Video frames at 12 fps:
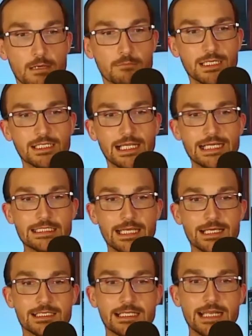Bud Light
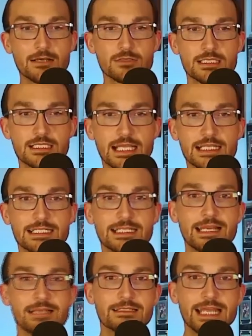has announced that it
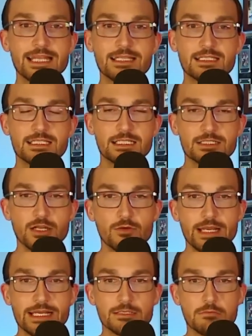intends to
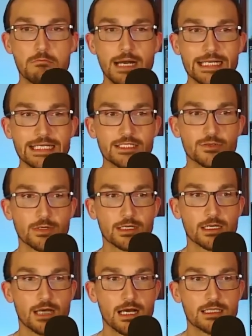donate money to a
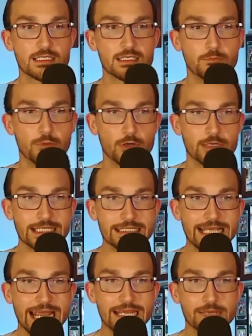cause supporting
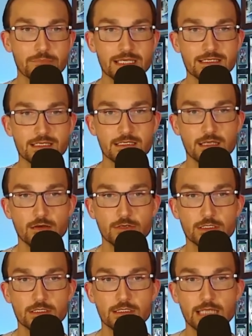gay business
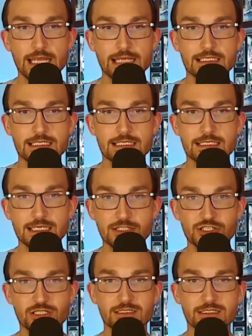owners, a
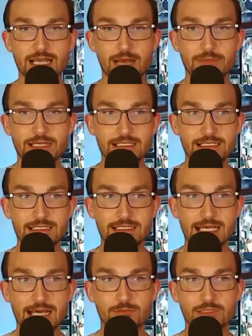decision coming at a
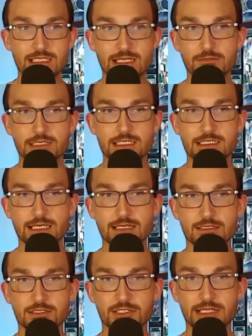time when the company's
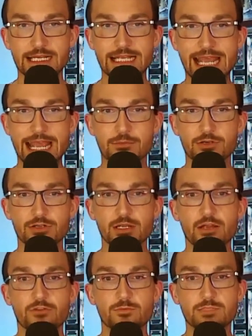sales are getting hammered
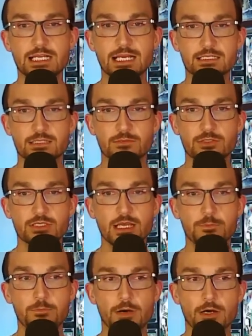from customers
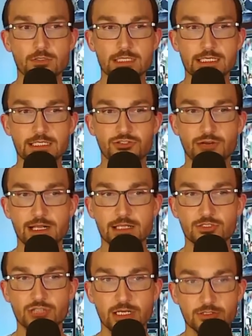opposing a
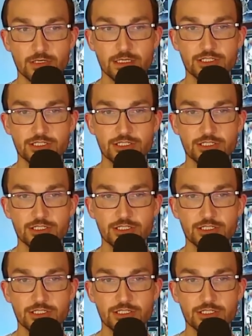transgender